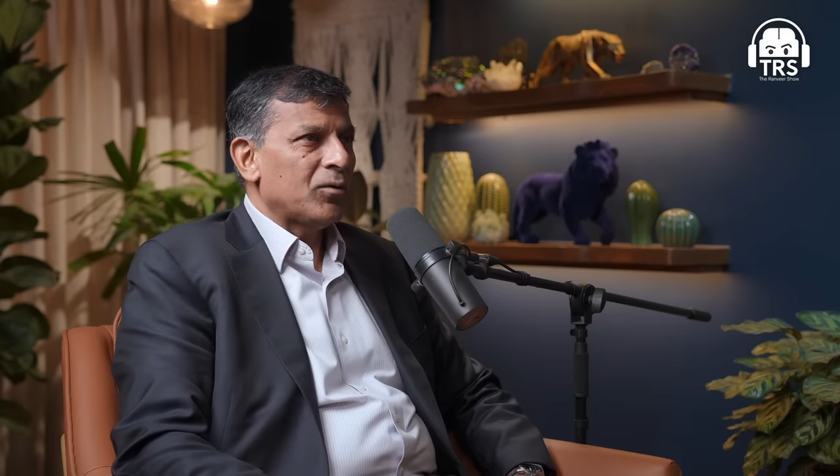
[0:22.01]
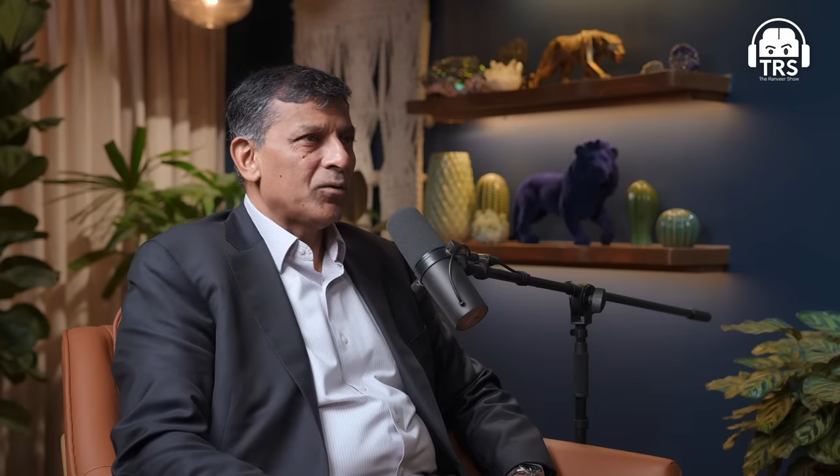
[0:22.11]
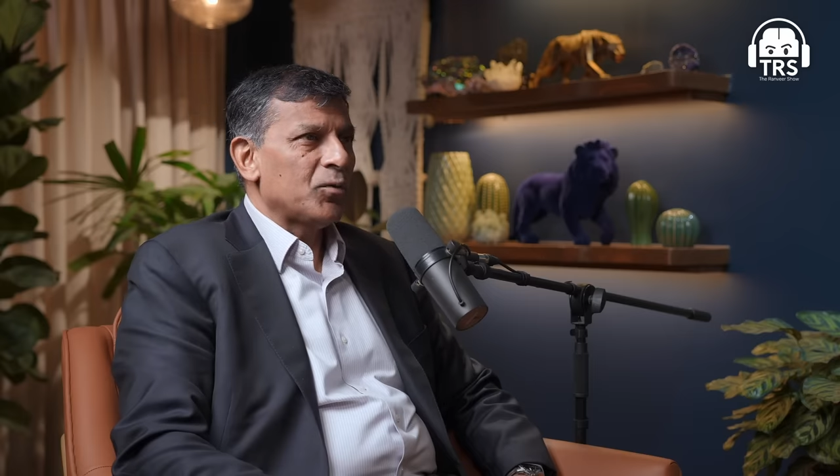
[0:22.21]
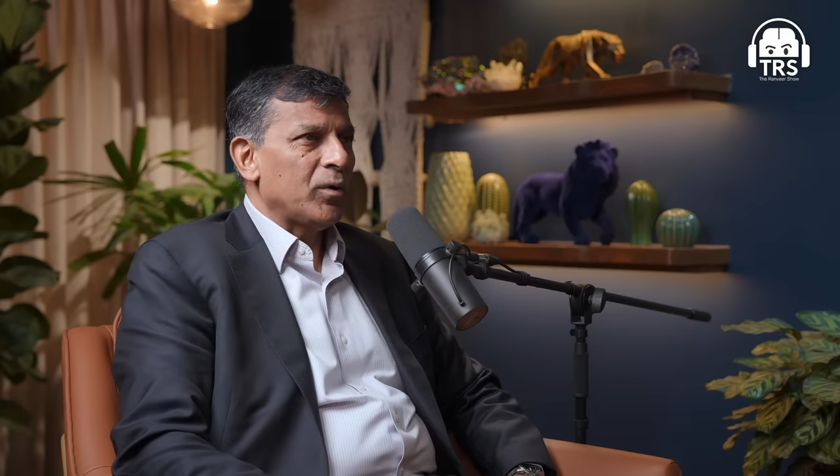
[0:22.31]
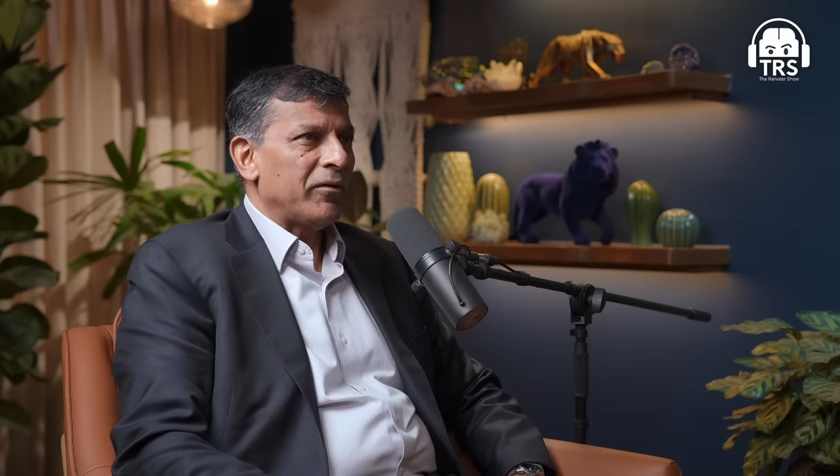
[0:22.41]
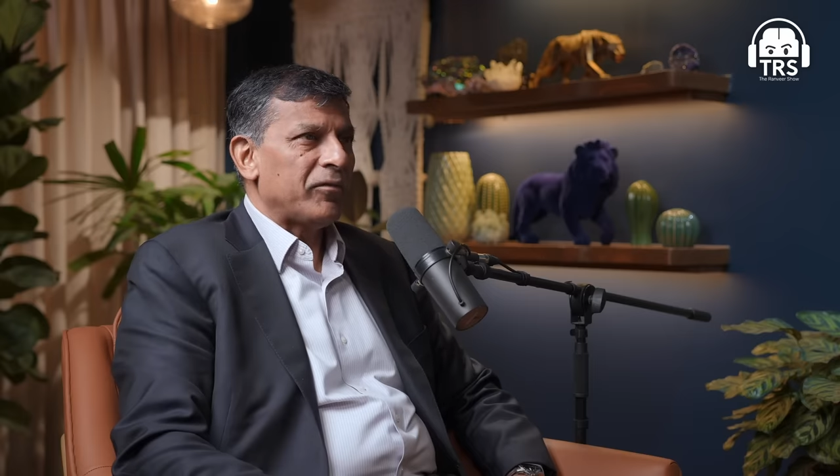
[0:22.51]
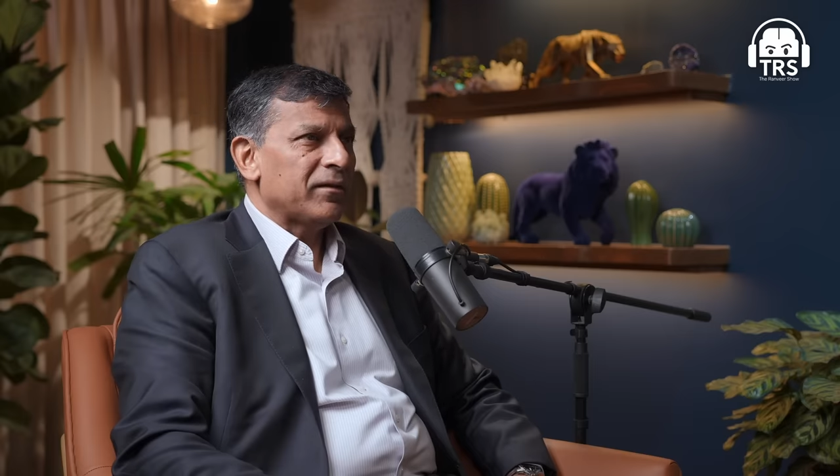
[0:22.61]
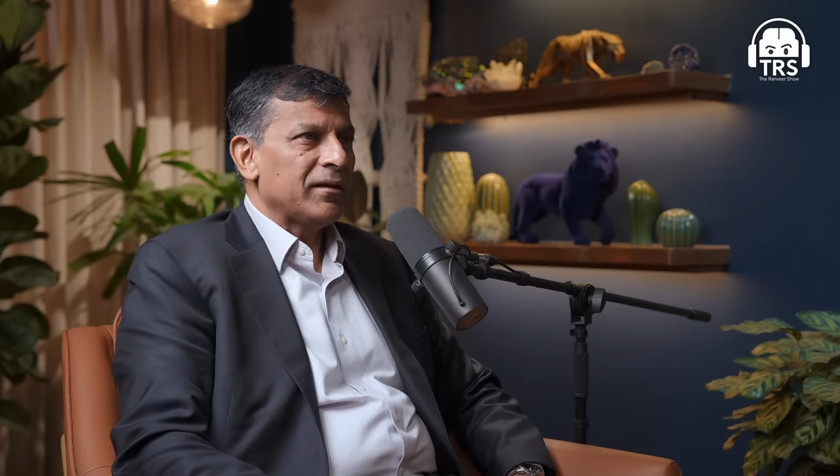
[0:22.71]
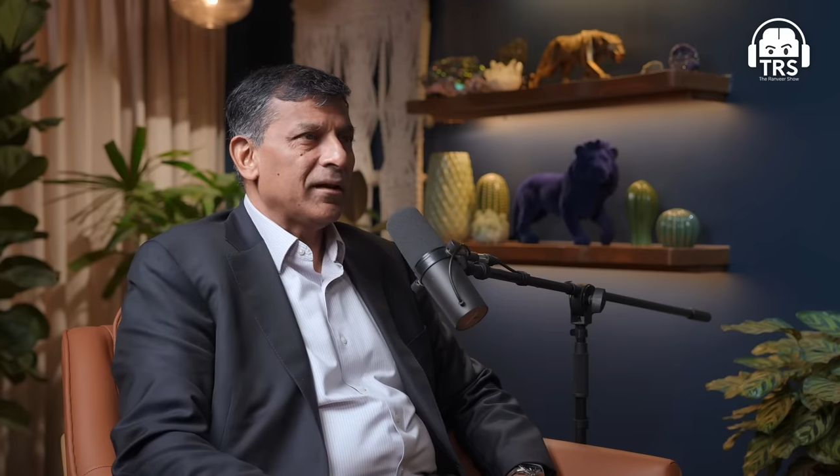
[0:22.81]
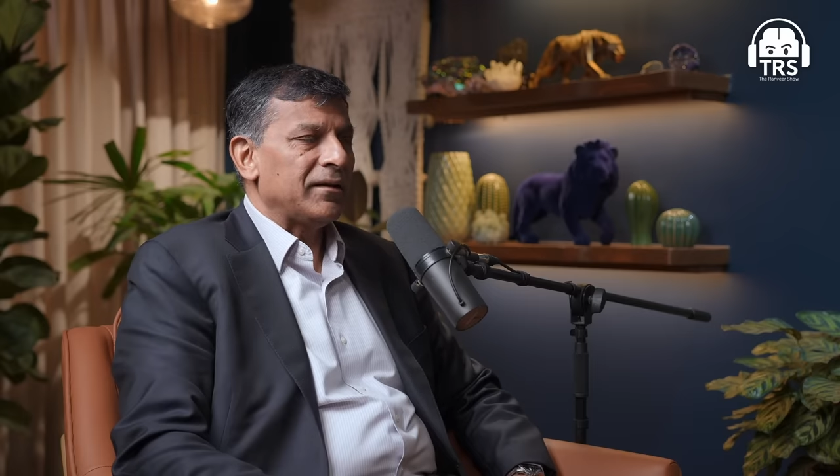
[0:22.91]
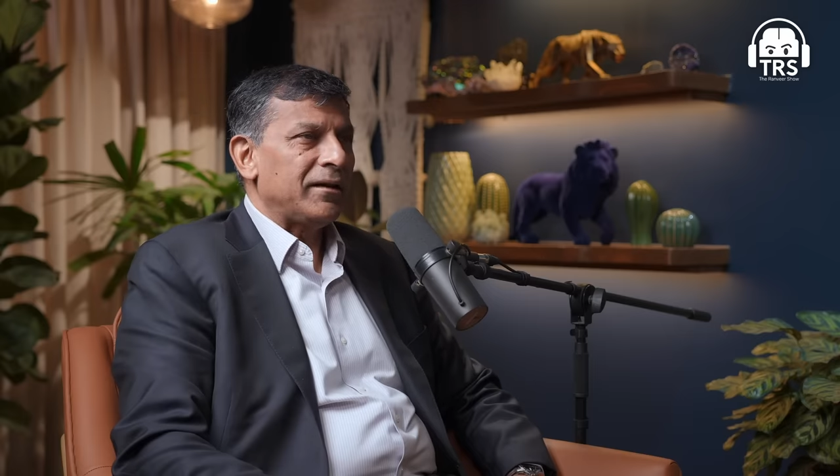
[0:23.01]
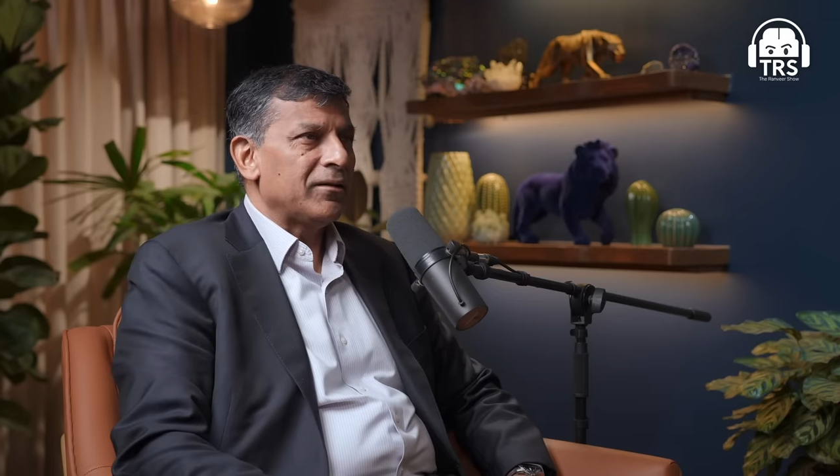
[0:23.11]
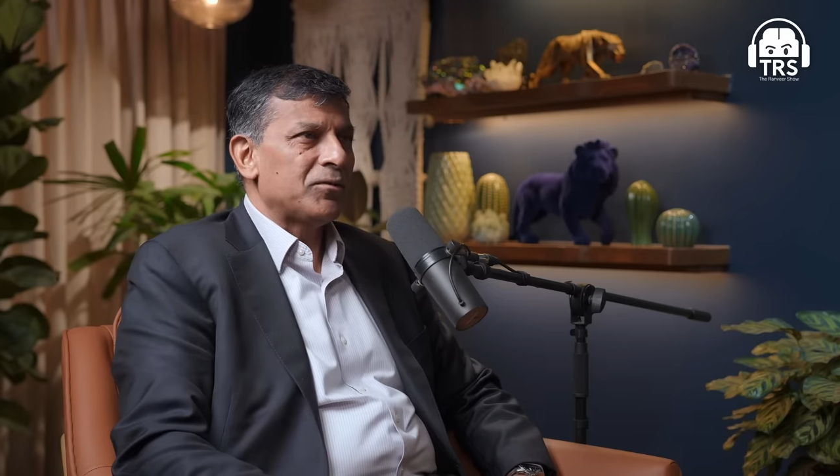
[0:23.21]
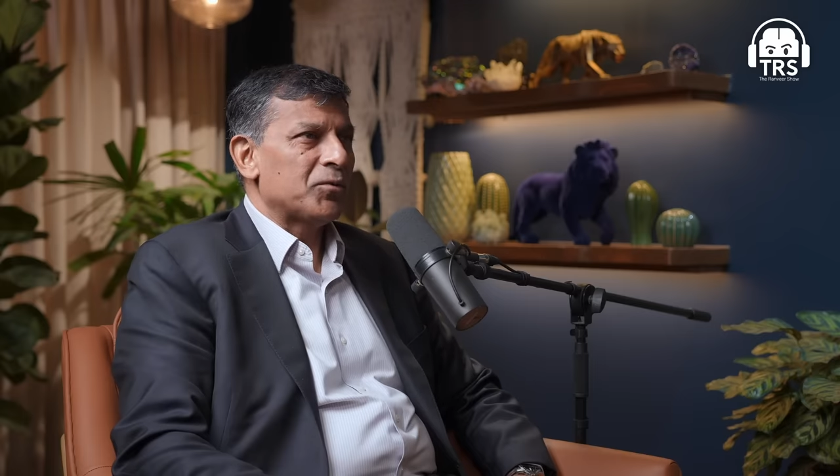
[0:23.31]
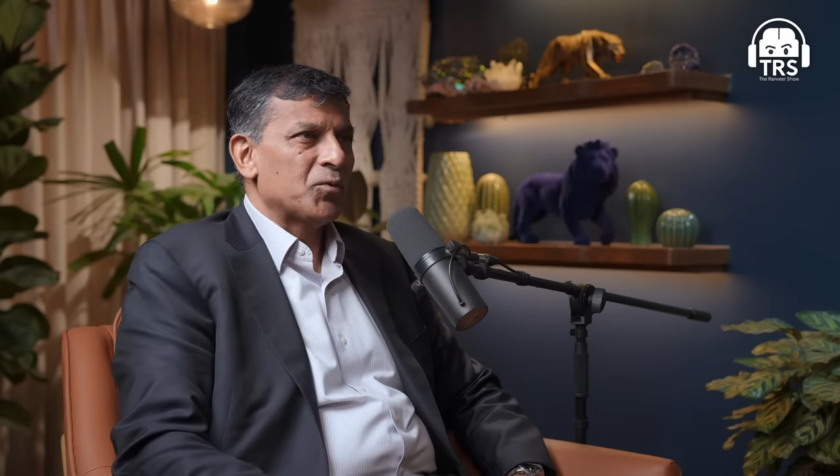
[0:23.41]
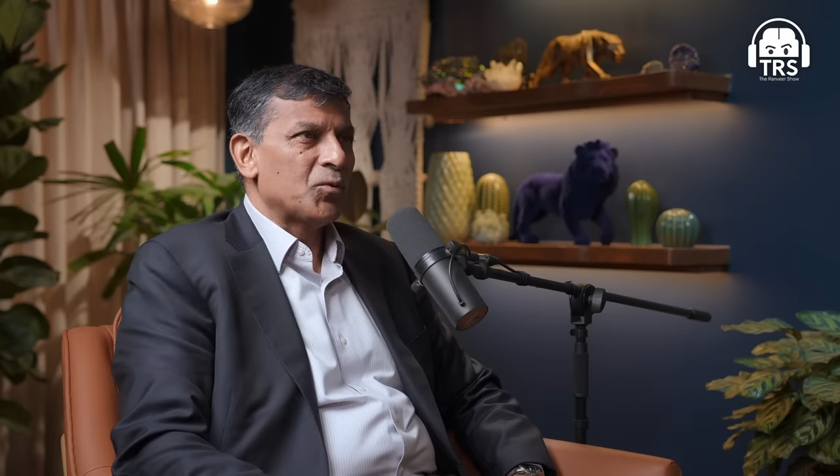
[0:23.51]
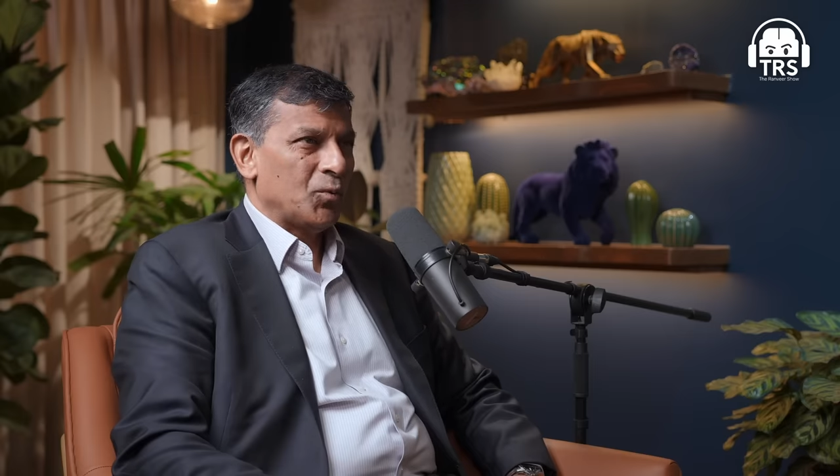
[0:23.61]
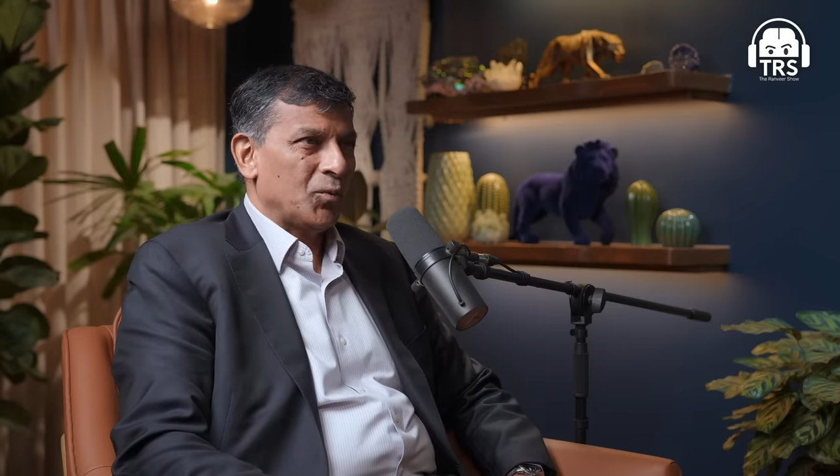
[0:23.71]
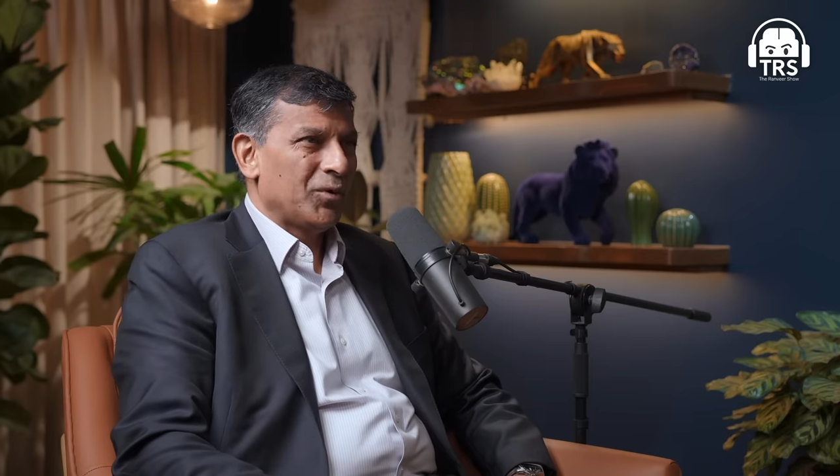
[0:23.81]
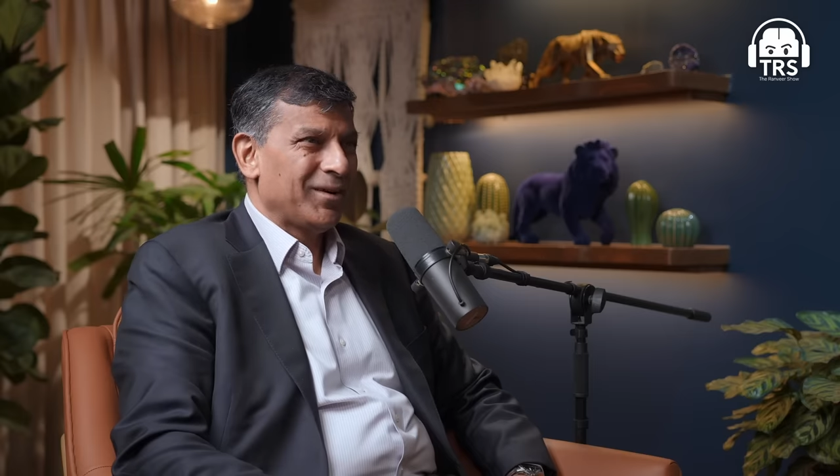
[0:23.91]
could do everything I needed to
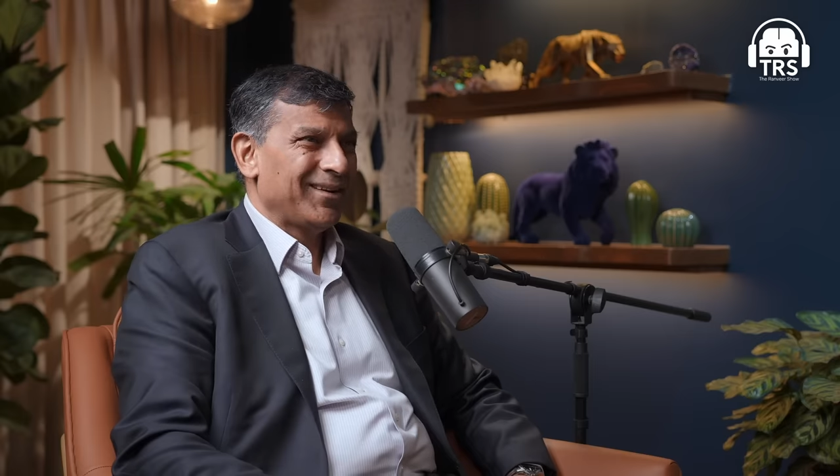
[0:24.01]
do.